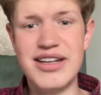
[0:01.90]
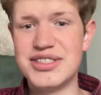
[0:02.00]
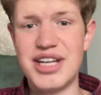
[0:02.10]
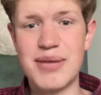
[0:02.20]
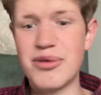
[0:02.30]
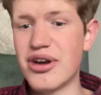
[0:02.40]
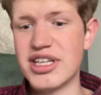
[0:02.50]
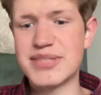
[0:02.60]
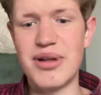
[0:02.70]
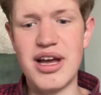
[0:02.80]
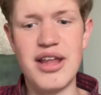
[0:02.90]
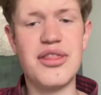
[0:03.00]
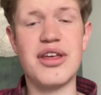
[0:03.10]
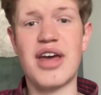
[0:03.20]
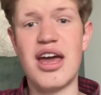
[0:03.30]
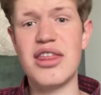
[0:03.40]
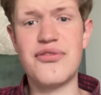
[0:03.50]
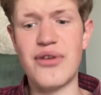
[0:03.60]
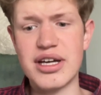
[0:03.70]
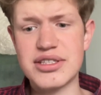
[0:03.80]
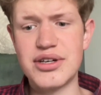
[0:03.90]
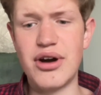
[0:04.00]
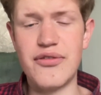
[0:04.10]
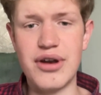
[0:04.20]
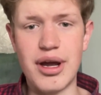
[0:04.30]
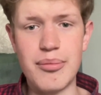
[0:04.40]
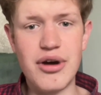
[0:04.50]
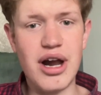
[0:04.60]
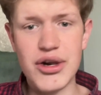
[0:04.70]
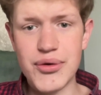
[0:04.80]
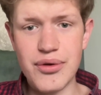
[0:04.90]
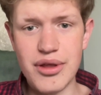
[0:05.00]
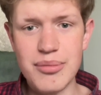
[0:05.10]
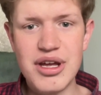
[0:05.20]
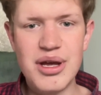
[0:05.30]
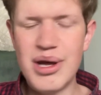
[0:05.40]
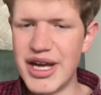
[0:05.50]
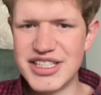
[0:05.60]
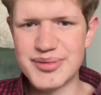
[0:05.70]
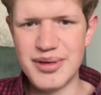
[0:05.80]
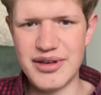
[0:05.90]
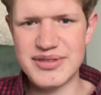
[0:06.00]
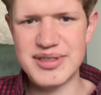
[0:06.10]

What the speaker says: and today I'm going to explain the Kth factor of a number algorithm in Swift.